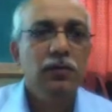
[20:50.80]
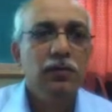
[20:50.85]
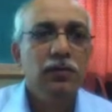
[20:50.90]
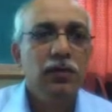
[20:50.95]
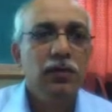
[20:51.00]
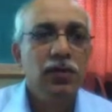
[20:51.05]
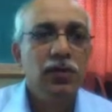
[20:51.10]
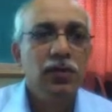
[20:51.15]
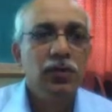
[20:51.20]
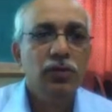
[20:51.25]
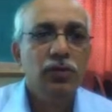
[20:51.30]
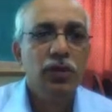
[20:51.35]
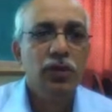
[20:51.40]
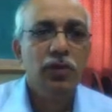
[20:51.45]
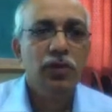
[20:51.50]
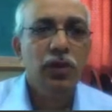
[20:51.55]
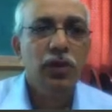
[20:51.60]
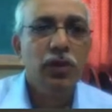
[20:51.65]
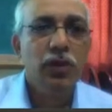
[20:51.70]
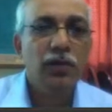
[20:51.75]
so it
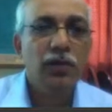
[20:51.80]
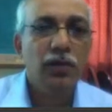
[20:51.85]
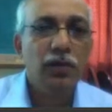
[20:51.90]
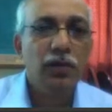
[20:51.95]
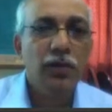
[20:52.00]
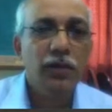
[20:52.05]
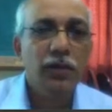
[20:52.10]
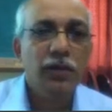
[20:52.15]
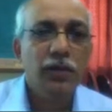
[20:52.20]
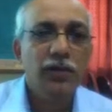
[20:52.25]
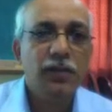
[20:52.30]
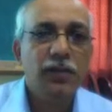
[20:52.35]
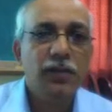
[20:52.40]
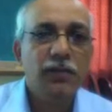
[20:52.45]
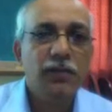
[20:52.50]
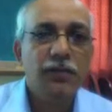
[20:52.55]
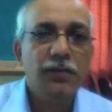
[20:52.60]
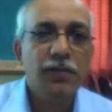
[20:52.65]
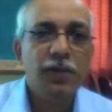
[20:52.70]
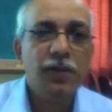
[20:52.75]
will cover basics
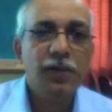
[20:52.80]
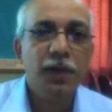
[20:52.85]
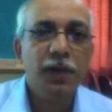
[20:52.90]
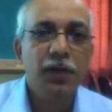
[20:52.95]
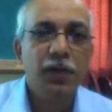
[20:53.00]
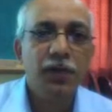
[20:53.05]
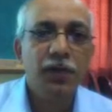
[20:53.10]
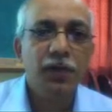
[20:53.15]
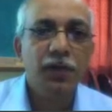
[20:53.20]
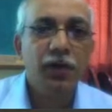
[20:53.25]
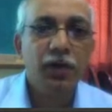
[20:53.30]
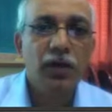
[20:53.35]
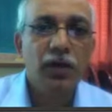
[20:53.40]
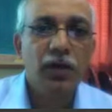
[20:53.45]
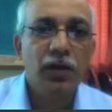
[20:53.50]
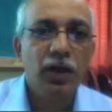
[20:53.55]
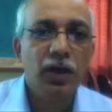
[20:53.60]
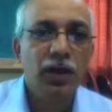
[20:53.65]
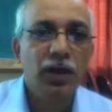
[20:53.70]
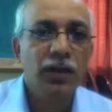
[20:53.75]
of PIC microcontroller
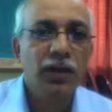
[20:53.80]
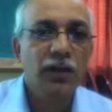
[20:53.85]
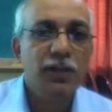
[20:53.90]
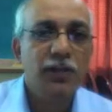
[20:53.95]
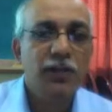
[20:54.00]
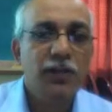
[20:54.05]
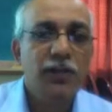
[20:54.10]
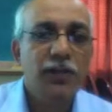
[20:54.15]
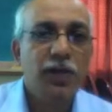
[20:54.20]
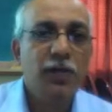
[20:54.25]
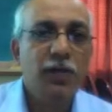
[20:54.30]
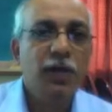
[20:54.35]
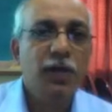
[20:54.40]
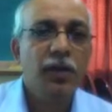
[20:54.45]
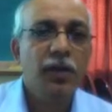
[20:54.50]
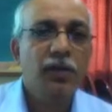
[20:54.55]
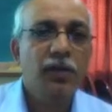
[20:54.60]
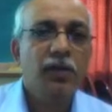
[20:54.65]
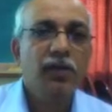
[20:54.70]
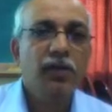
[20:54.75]
and its
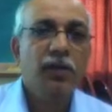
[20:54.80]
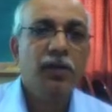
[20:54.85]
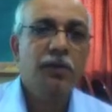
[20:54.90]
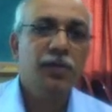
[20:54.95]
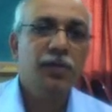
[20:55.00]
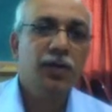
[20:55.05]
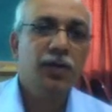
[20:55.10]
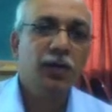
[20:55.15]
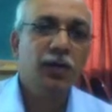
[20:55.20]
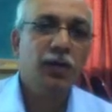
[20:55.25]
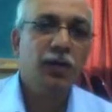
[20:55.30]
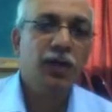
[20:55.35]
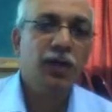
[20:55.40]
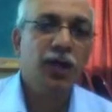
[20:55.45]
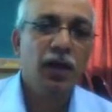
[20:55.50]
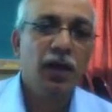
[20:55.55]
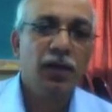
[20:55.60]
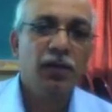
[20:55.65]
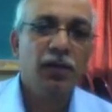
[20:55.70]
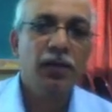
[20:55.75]
programming. This programming
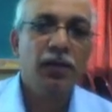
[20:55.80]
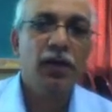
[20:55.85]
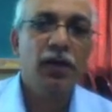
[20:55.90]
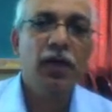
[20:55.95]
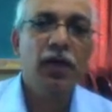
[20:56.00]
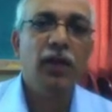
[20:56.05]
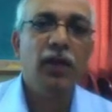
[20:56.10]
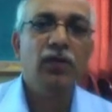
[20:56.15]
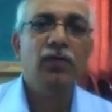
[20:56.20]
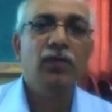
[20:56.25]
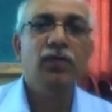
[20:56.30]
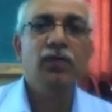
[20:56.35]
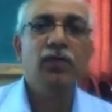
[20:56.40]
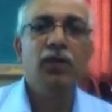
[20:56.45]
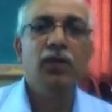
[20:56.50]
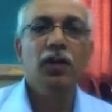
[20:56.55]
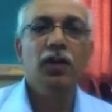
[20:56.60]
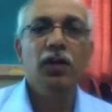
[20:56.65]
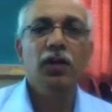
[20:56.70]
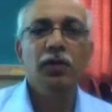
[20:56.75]
I would like to
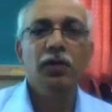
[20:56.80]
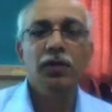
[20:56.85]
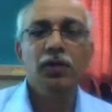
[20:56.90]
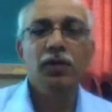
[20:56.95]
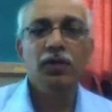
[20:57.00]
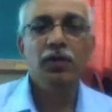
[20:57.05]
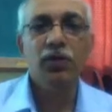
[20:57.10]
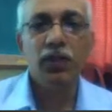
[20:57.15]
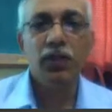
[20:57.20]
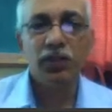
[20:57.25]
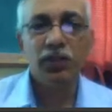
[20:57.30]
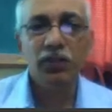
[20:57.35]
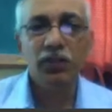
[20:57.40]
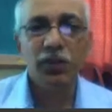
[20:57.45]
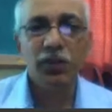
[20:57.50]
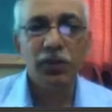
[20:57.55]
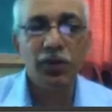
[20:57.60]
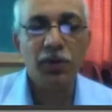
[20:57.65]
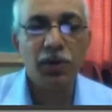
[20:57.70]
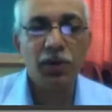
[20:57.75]
limit to assembly
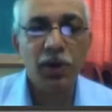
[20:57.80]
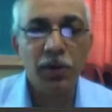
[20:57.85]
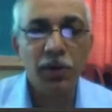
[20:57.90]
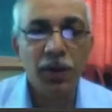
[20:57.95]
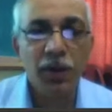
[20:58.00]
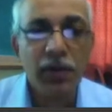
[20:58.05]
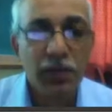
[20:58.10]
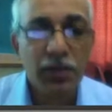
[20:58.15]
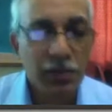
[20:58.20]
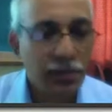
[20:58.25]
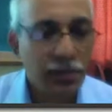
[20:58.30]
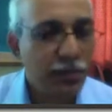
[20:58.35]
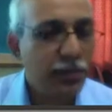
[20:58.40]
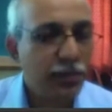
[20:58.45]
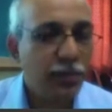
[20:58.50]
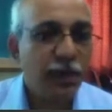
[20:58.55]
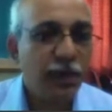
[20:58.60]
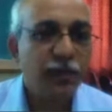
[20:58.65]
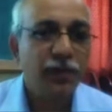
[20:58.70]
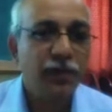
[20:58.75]
programming,
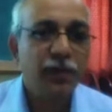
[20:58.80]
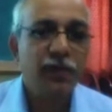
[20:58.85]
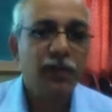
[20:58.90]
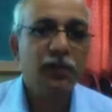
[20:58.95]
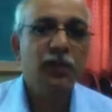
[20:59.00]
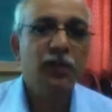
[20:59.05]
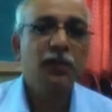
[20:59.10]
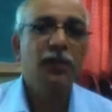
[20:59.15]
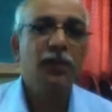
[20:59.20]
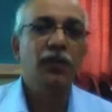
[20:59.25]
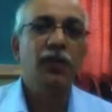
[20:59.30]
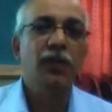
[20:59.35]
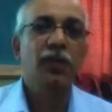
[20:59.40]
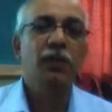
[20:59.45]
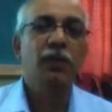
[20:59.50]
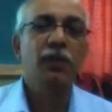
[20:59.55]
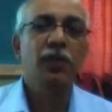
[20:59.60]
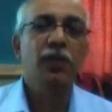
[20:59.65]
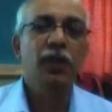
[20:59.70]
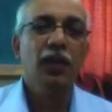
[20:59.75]
brief assembly
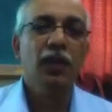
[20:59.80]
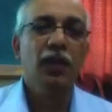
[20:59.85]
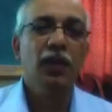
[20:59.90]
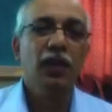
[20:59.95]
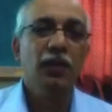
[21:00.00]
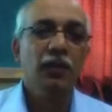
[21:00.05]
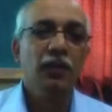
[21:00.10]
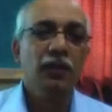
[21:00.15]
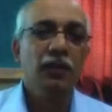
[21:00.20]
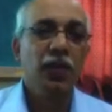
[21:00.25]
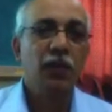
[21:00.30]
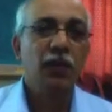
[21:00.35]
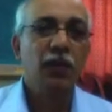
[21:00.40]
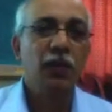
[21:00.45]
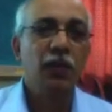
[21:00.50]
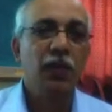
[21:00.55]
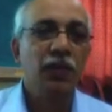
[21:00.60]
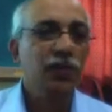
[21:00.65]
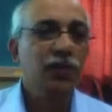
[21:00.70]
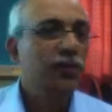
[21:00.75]
programming, and if time
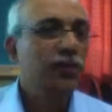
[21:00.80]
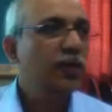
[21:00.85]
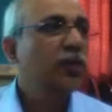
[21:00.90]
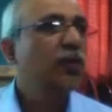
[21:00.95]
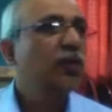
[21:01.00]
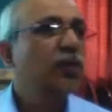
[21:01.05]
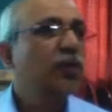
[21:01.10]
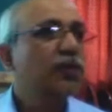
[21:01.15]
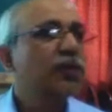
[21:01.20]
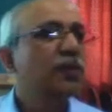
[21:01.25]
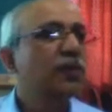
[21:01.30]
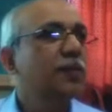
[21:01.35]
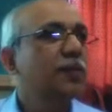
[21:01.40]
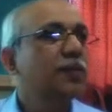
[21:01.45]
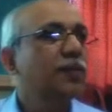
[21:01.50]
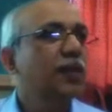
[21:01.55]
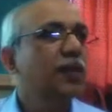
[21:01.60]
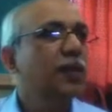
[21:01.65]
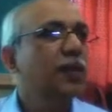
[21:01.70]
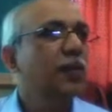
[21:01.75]
allows we will go to C
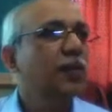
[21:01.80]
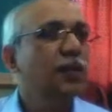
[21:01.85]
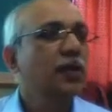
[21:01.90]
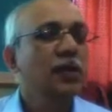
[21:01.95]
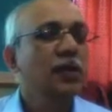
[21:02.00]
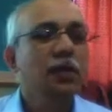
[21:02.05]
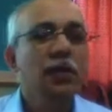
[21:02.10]
programming.